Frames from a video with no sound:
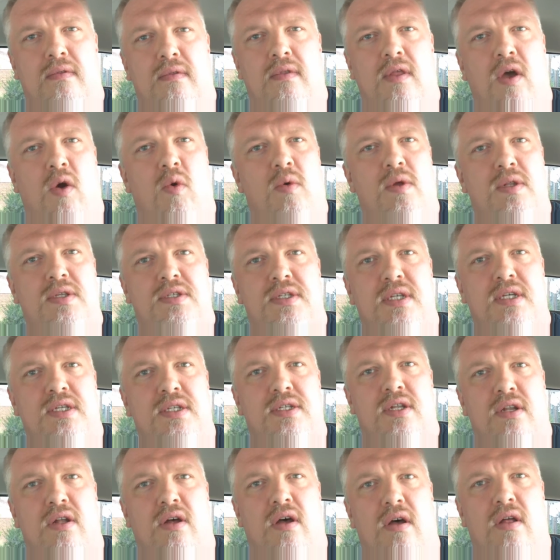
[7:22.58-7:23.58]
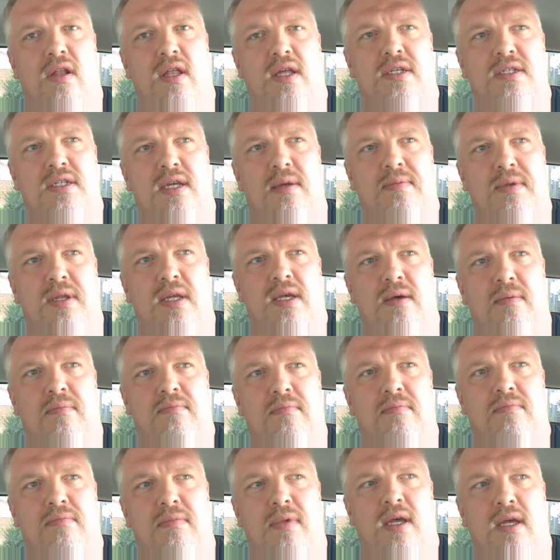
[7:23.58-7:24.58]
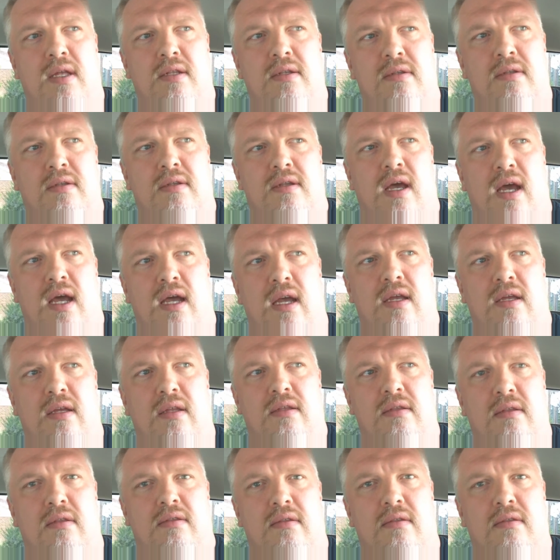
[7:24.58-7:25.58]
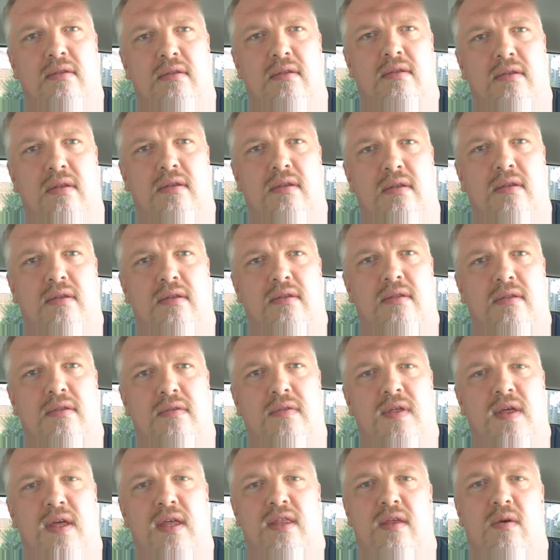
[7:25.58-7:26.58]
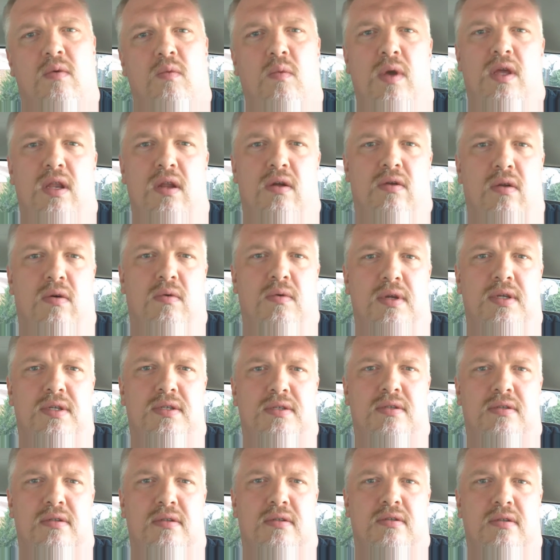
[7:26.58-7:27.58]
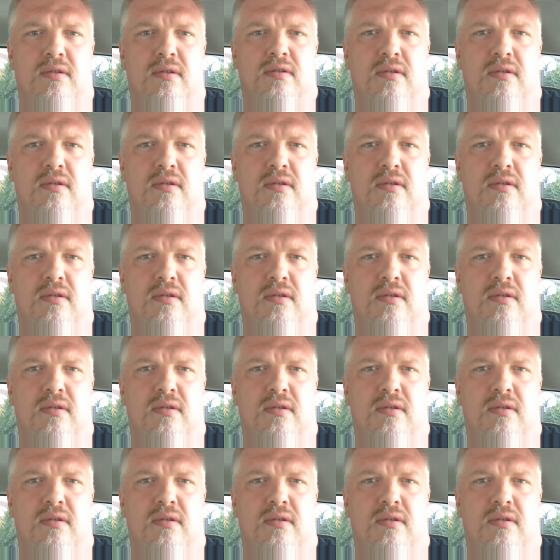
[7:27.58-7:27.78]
no one sees it all except him. And I think that we don't always